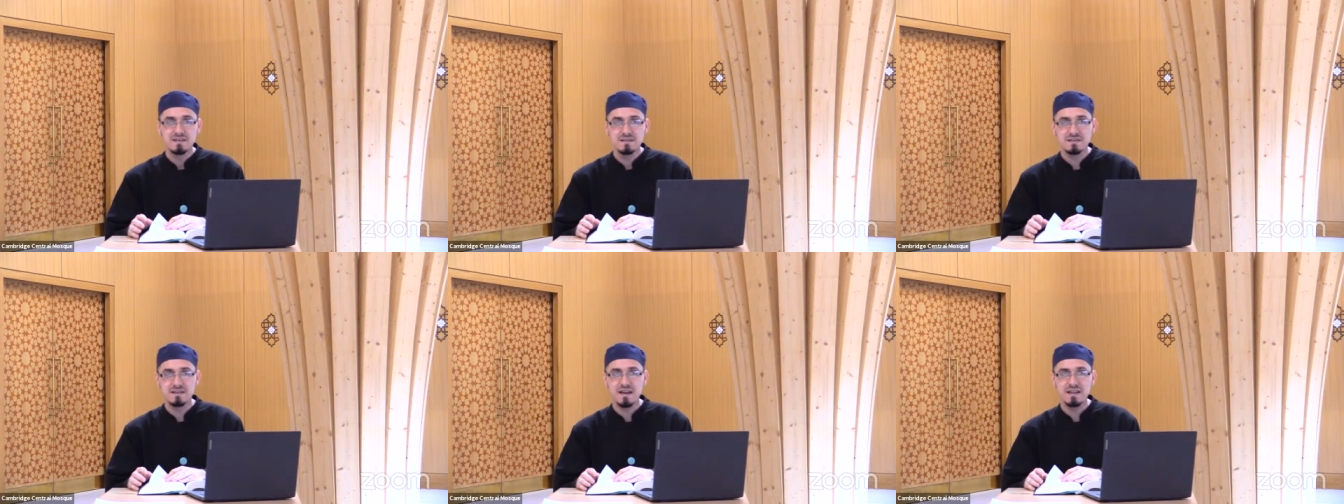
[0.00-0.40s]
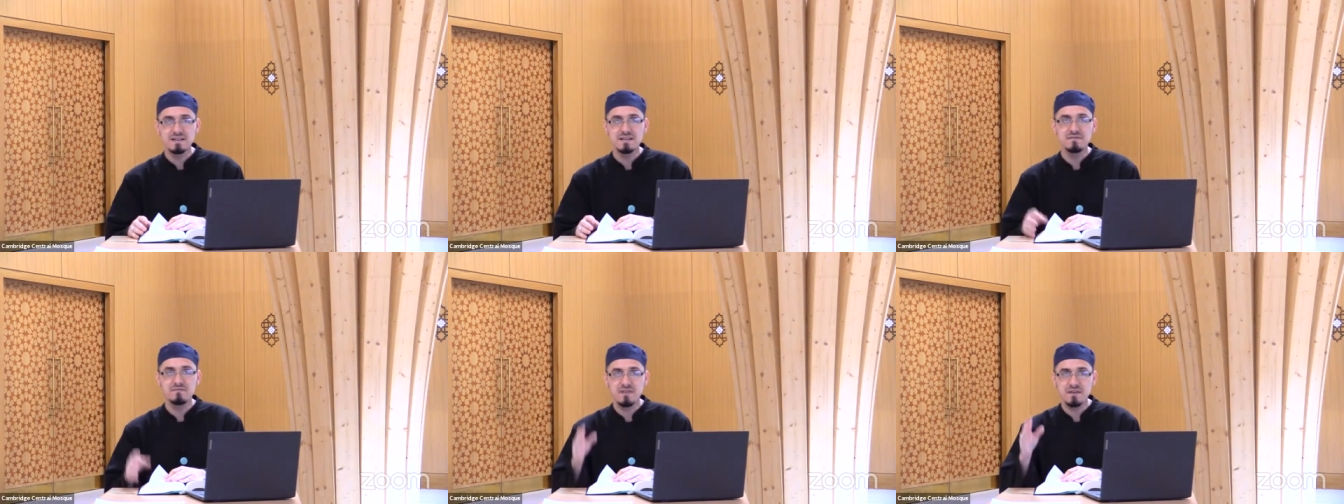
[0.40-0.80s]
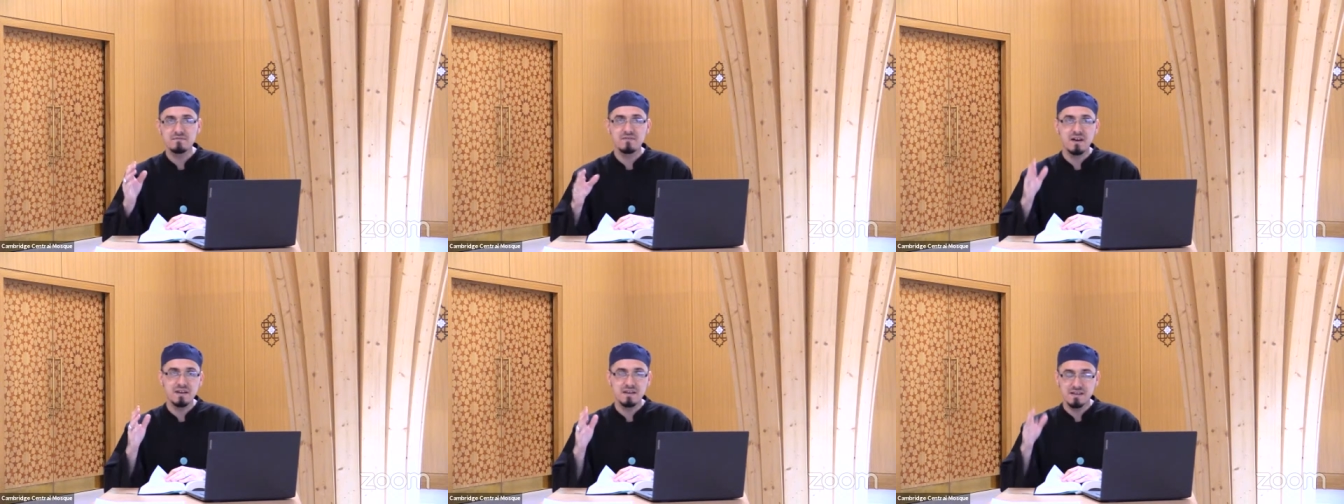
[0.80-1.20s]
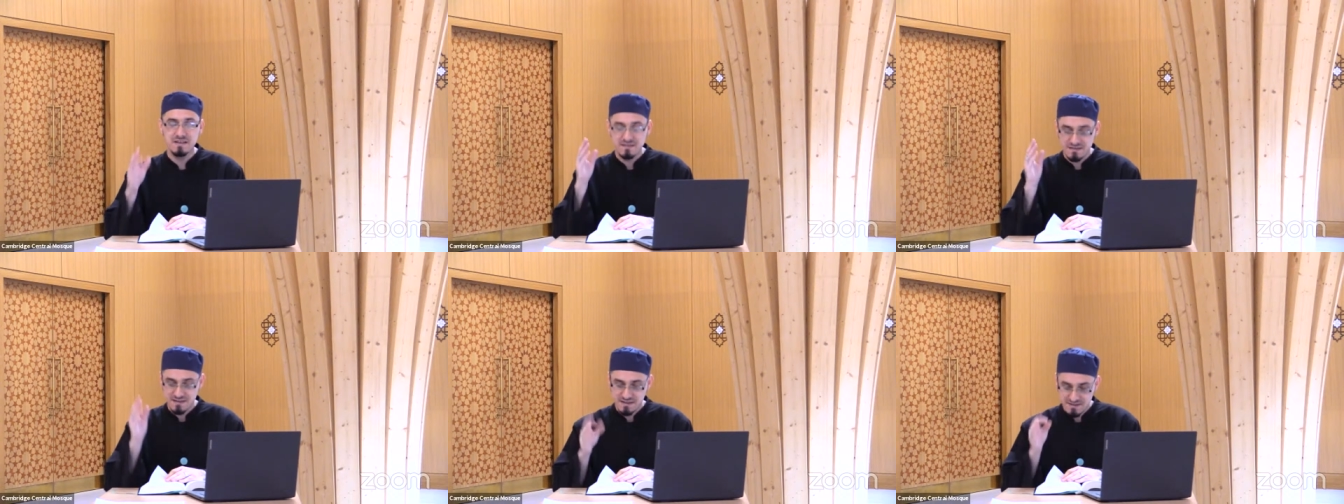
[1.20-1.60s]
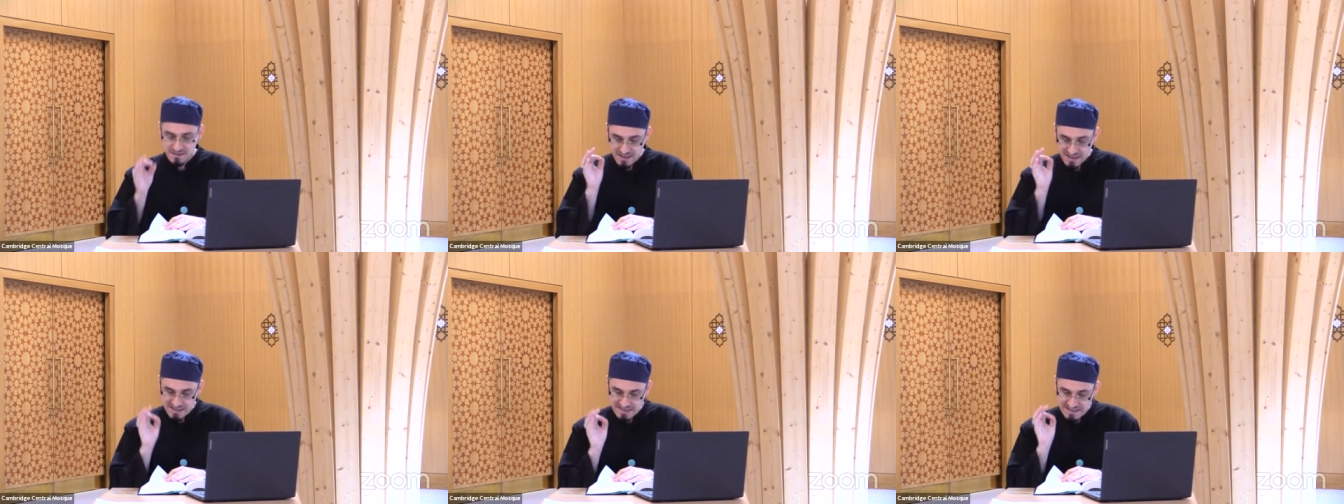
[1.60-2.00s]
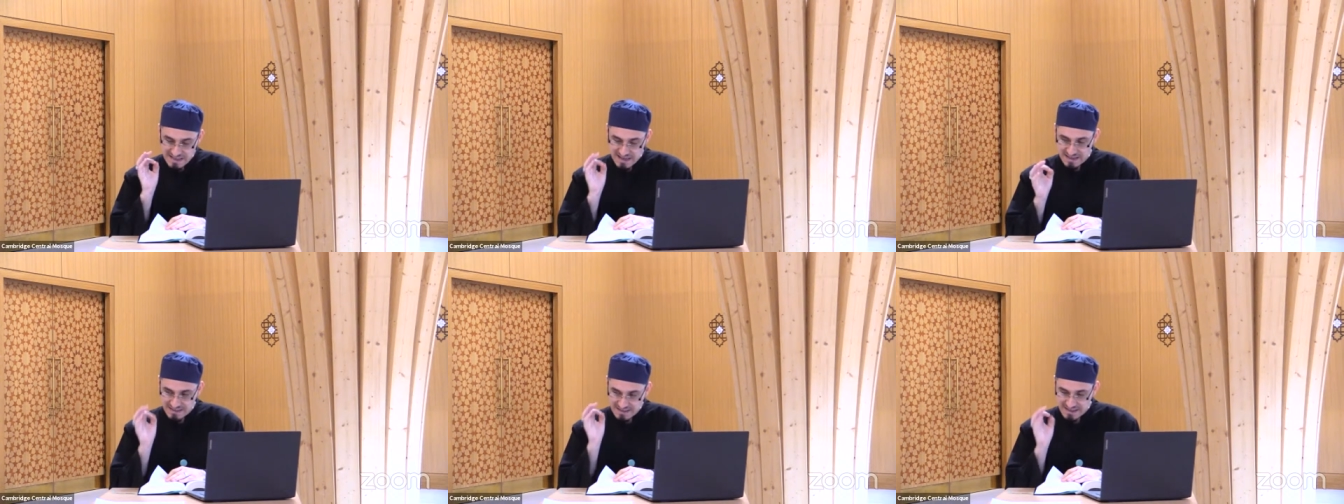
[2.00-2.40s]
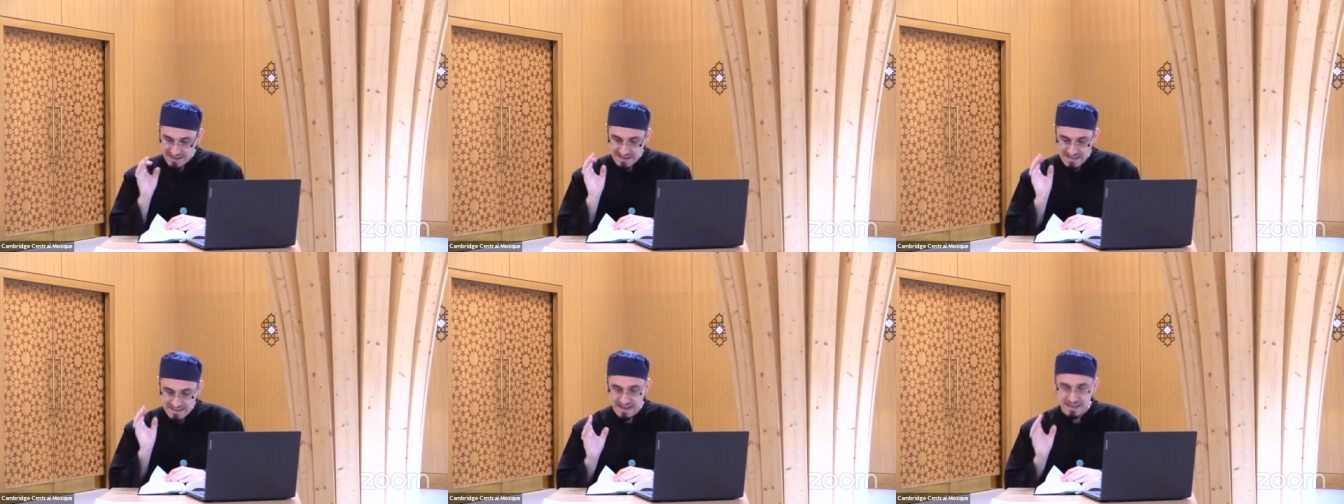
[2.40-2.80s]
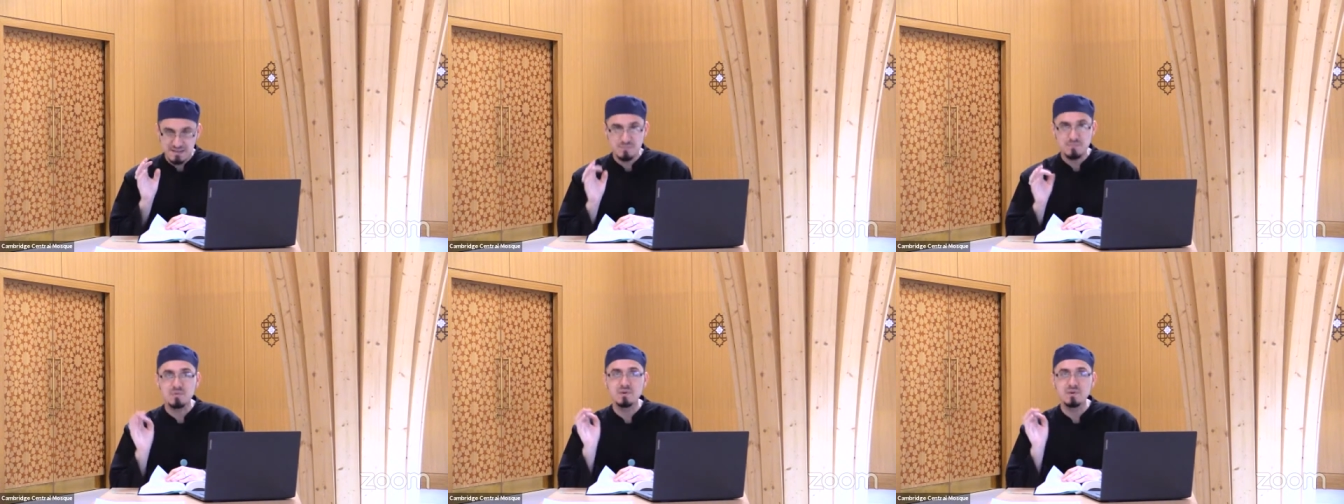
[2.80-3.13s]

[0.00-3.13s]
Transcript: scientific findings, it's intact, exact,